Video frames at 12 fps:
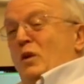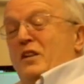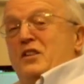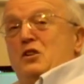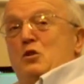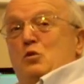
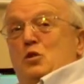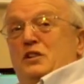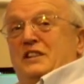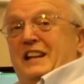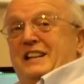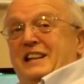whether you
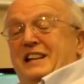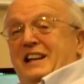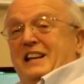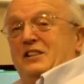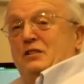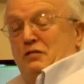could
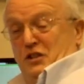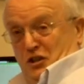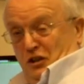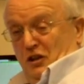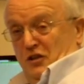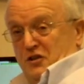dedicate the
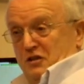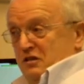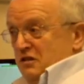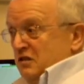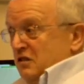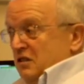
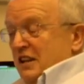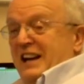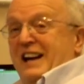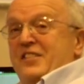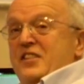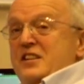resources
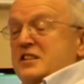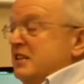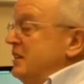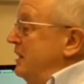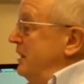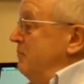and the
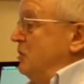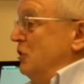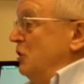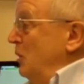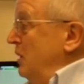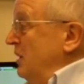time to
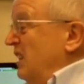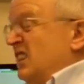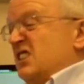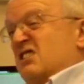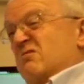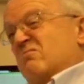doing
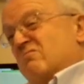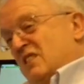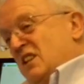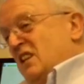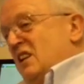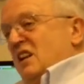this
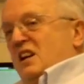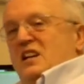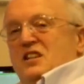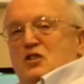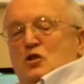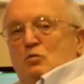
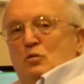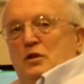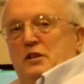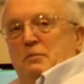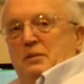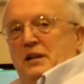is
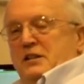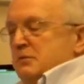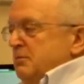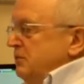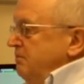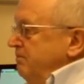somewhat
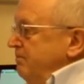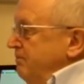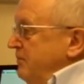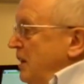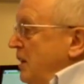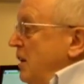debatable.
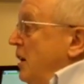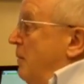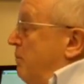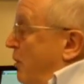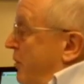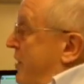
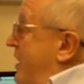But